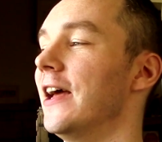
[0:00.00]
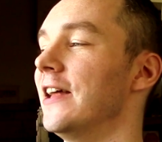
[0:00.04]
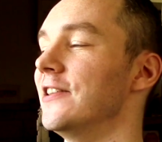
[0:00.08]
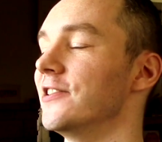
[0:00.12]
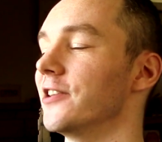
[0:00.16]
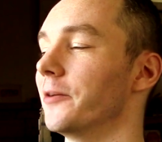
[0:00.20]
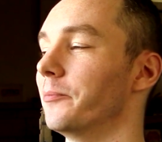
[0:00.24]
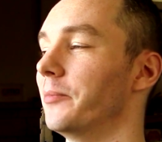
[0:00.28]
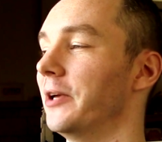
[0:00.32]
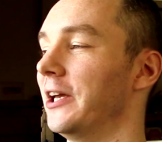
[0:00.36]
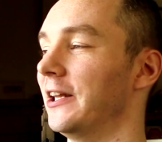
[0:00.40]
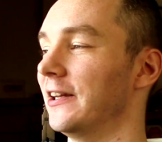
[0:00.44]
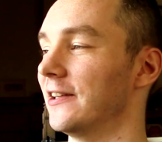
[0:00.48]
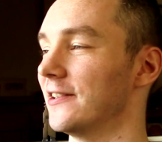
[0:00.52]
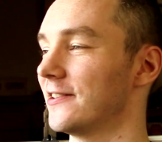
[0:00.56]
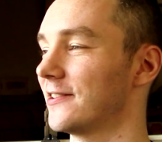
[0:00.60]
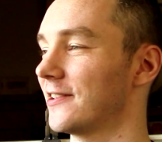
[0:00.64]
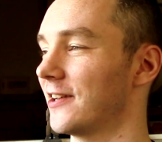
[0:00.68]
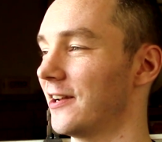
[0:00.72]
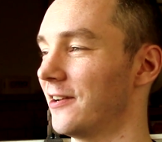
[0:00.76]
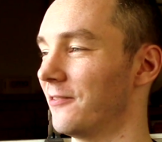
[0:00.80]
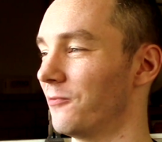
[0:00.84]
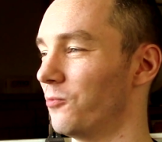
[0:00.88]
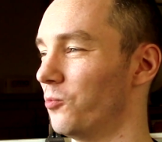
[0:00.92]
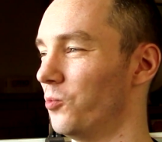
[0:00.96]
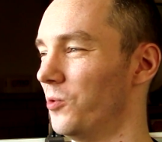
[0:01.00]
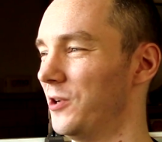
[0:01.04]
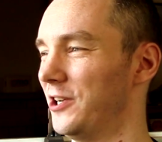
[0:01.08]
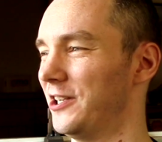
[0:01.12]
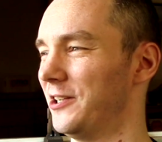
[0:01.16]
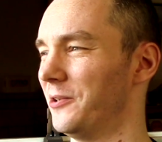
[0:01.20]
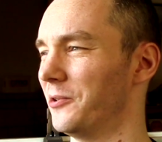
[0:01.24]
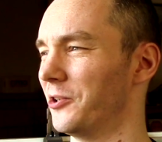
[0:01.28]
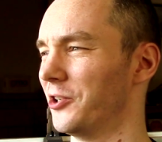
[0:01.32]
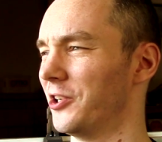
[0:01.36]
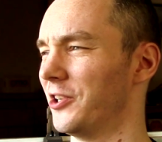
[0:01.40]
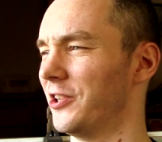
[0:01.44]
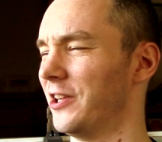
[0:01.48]
it ends up being this kind of
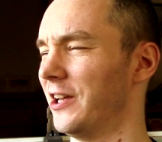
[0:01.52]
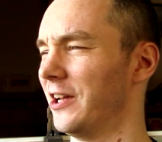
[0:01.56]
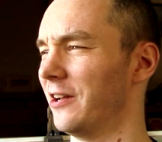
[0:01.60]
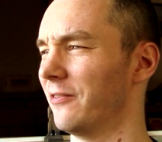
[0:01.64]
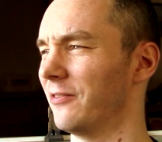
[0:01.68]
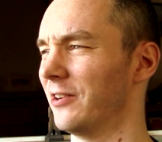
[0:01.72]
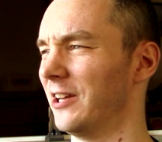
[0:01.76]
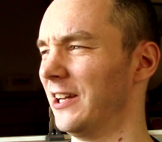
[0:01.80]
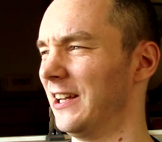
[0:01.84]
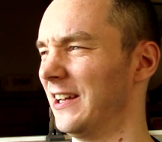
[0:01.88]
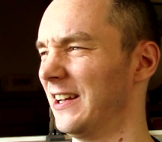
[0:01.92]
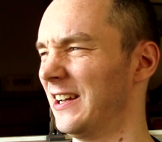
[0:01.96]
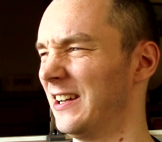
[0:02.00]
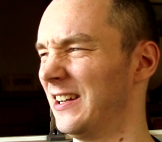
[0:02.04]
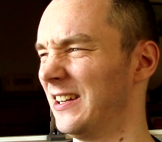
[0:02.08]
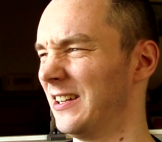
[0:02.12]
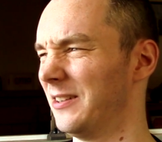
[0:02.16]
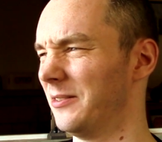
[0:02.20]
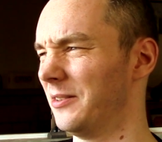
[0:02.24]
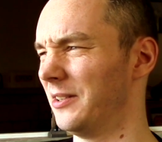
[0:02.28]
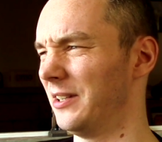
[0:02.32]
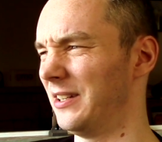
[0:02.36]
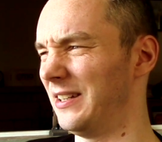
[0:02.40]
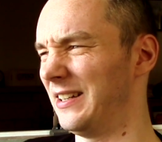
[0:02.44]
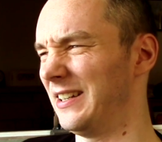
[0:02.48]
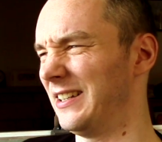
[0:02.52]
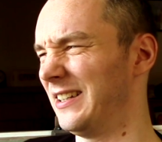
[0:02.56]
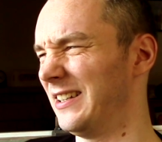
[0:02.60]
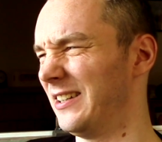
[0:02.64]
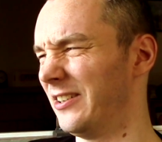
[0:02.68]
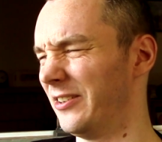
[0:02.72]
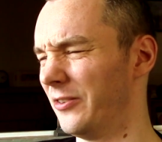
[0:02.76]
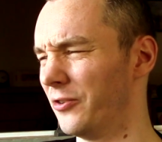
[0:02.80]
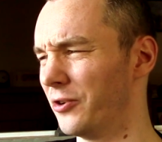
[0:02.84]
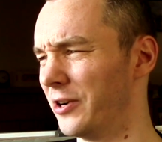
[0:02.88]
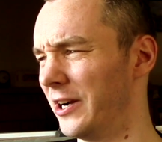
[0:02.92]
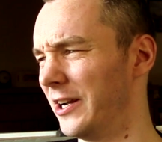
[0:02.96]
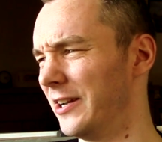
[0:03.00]
wishy-washy thing of like,
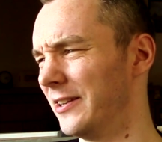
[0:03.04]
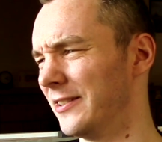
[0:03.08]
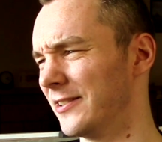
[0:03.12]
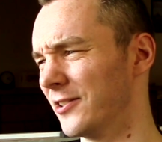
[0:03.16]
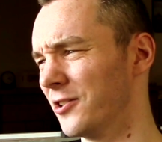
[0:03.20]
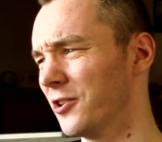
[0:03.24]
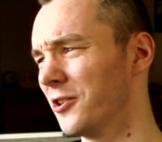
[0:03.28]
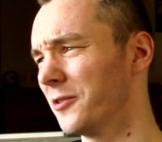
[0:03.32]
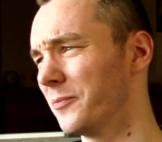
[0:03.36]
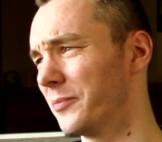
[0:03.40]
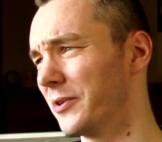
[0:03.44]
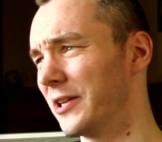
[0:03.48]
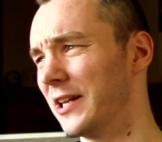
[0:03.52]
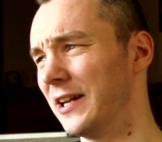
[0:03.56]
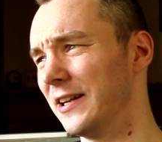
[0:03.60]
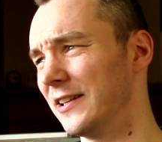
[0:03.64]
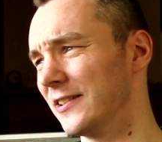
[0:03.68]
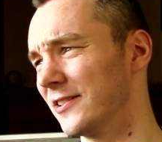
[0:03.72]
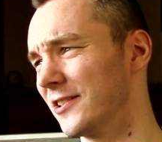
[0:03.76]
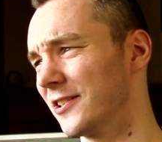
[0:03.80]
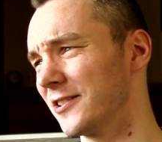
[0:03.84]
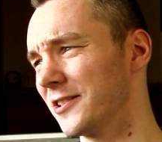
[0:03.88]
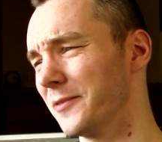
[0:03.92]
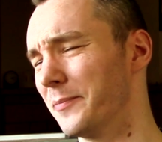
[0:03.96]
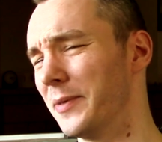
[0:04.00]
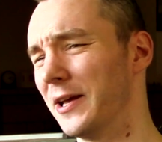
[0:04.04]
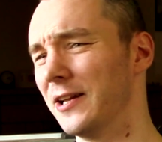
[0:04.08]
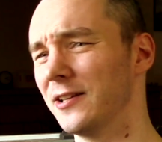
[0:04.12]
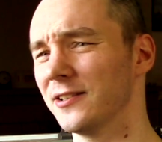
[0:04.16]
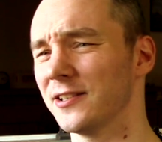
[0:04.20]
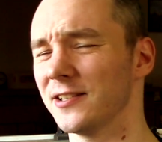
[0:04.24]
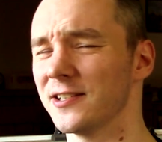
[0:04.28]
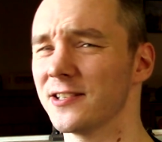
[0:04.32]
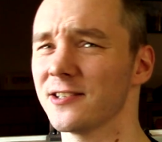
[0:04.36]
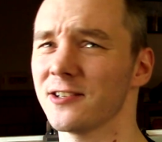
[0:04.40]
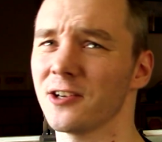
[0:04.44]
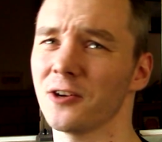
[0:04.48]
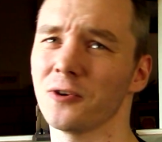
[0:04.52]
alright, it's good, but then it's just the
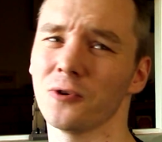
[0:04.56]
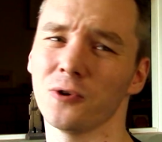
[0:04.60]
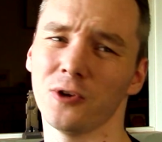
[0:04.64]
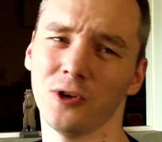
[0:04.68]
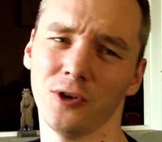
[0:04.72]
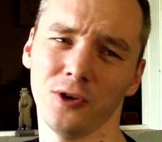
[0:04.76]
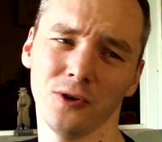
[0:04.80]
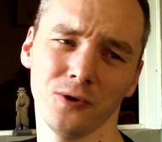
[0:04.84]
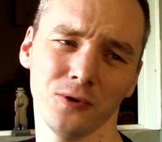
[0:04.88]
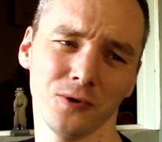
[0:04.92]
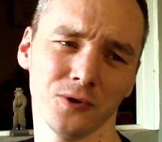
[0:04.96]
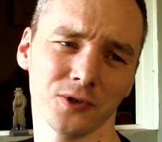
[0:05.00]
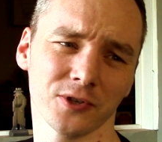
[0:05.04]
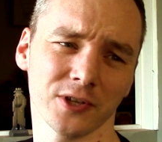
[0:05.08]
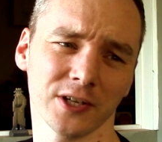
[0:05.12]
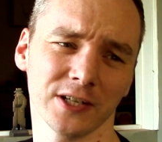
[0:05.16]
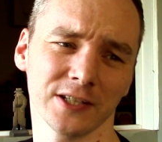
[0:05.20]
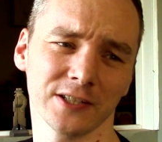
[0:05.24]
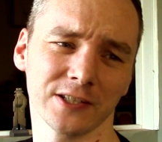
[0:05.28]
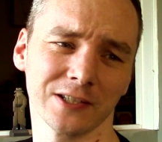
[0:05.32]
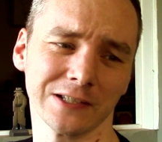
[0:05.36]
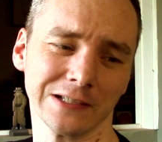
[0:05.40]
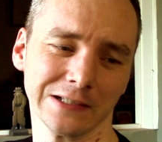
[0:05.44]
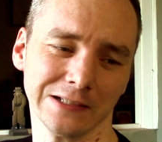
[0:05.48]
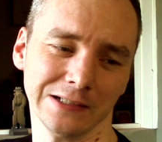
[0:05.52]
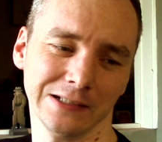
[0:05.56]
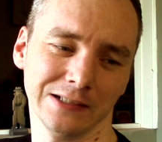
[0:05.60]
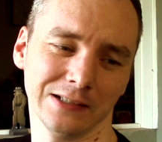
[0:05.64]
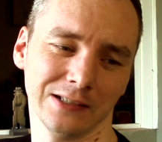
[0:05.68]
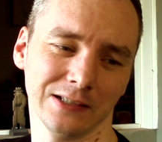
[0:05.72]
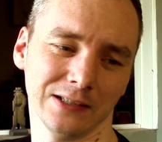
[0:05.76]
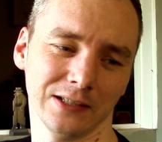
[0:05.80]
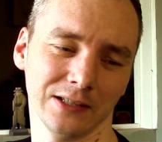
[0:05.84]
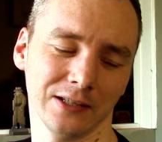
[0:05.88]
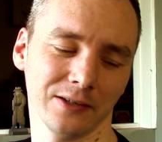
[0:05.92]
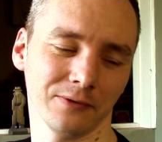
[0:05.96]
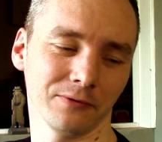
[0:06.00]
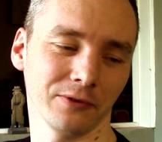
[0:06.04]
penalty's so huge that it's just, I
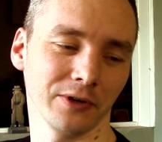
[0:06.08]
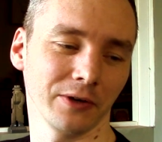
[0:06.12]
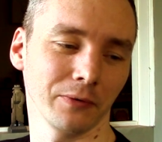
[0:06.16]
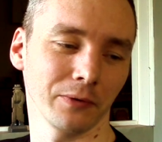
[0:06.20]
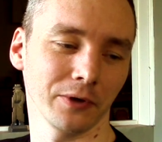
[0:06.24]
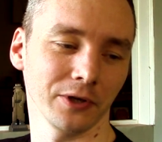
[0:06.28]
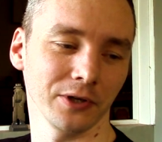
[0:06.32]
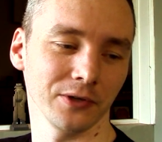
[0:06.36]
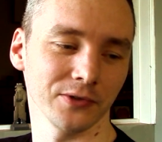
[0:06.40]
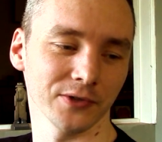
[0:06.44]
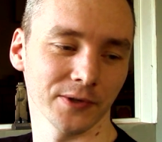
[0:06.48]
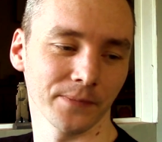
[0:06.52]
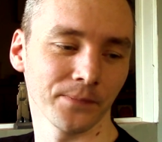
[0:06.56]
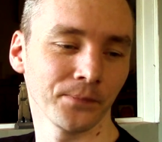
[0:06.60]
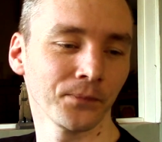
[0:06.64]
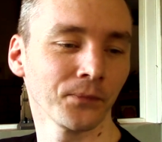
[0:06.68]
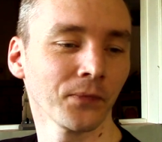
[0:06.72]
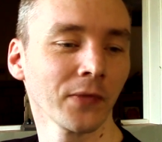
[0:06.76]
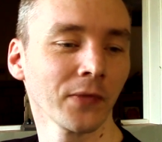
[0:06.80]
don't really want to use it.